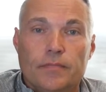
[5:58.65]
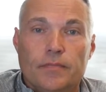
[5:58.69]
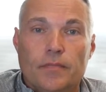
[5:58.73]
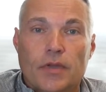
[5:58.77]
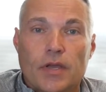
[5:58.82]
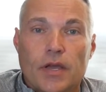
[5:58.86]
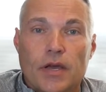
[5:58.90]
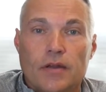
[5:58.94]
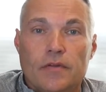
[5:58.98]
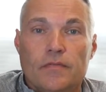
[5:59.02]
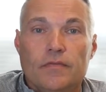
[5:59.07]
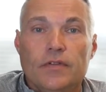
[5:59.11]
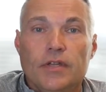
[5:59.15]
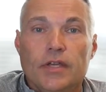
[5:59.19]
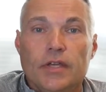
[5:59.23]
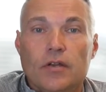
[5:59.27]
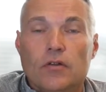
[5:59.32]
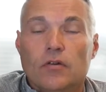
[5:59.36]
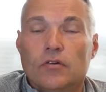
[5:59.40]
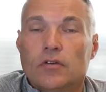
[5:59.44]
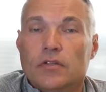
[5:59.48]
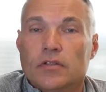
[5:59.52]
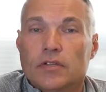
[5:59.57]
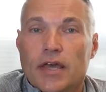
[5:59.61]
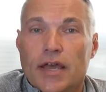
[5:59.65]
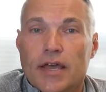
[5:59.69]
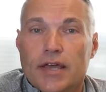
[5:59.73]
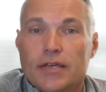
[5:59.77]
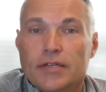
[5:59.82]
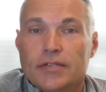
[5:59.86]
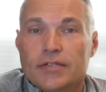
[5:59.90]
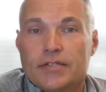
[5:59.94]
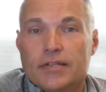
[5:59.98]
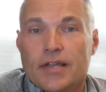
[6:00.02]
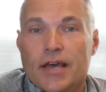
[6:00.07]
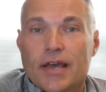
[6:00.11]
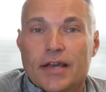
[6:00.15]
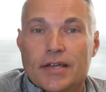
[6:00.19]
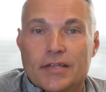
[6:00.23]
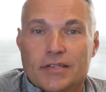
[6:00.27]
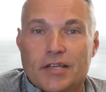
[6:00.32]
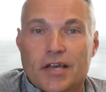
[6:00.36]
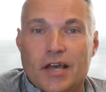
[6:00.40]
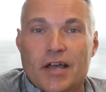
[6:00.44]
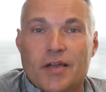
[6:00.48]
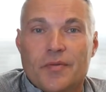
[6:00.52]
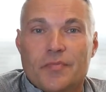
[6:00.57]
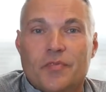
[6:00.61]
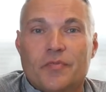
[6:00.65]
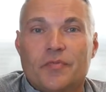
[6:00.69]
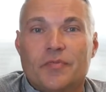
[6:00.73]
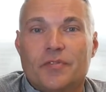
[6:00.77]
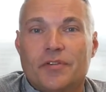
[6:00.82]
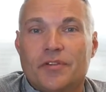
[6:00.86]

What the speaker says: kind of needle in the haystack type of